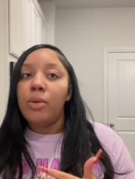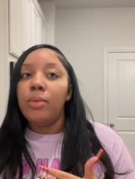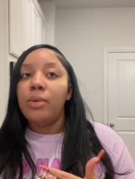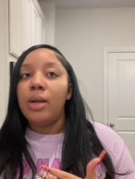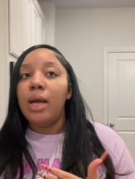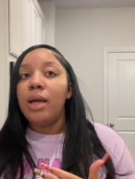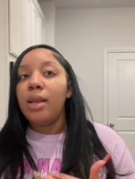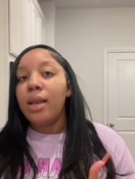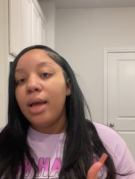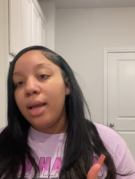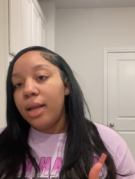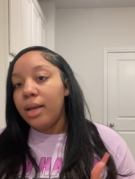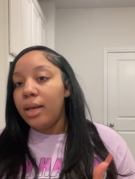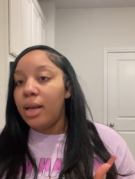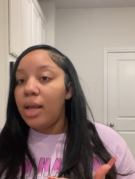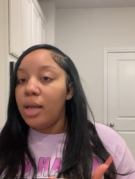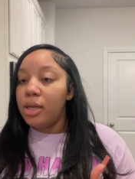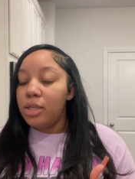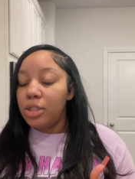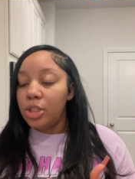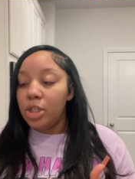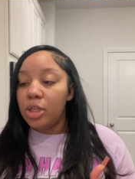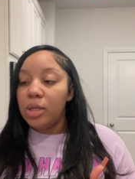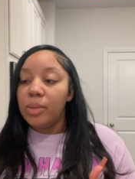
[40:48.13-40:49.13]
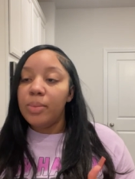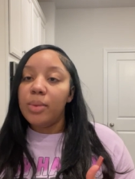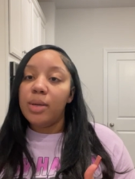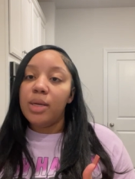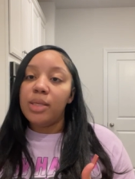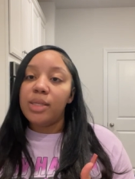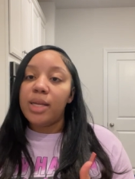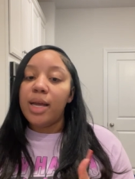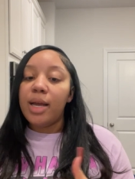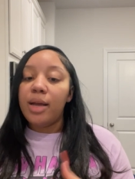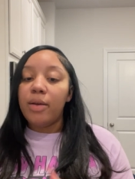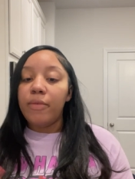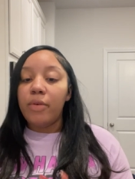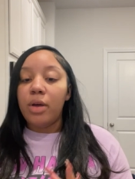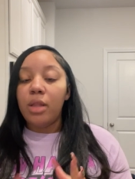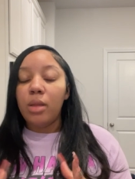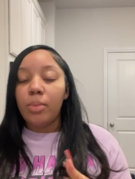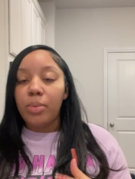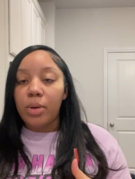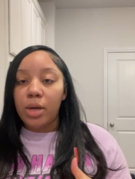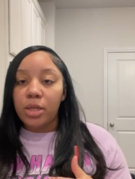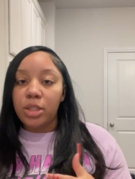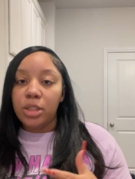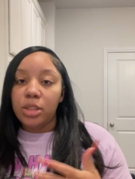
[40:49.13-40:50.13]
not like next year, because I have other
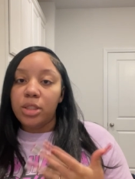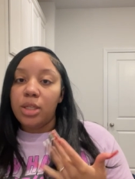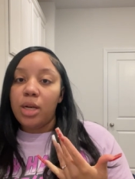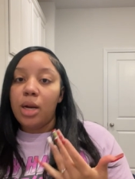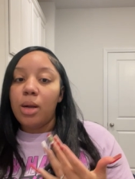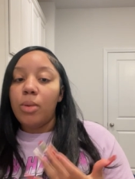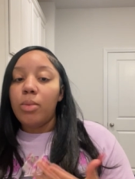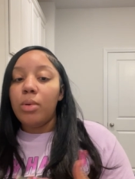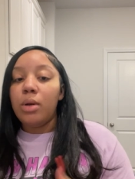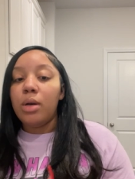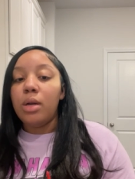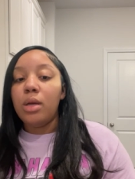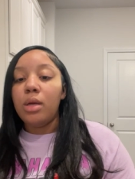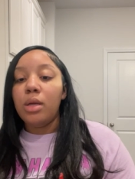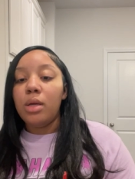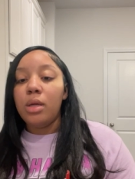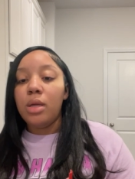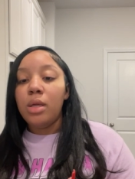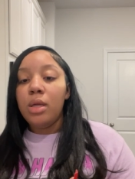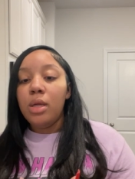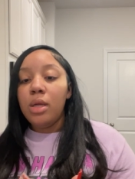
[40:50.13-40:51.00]
projects that I wanna